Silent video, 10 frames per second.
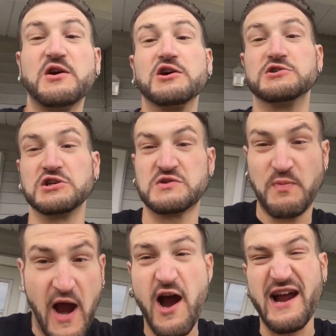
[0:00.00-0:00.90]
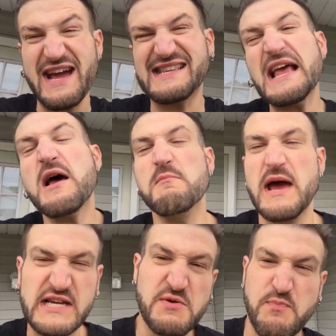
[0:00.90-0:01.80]
because asparagus
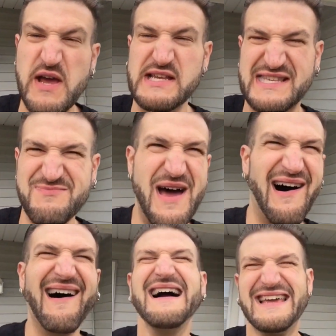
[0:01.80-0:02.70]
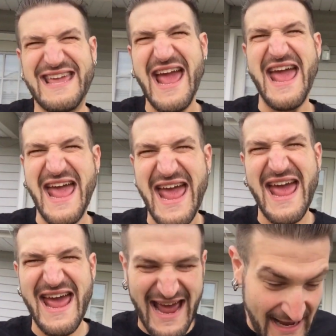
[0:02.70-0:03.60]
makes your piss smell.
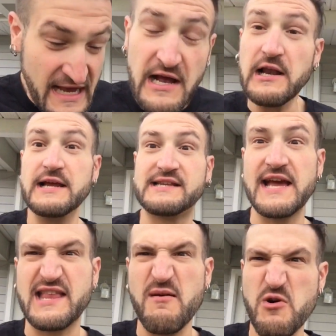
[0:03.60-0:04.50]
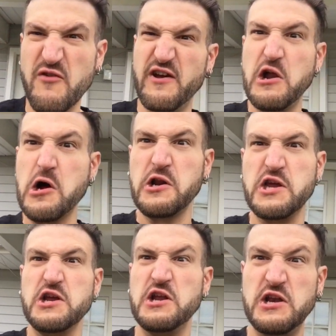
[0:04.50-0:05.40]
Yeah, let's get to moving on
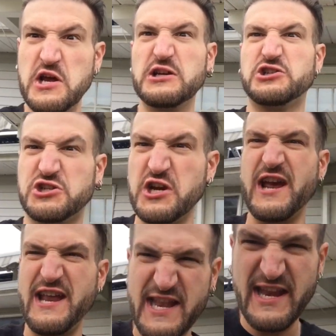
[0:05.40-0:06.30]
eating this shit.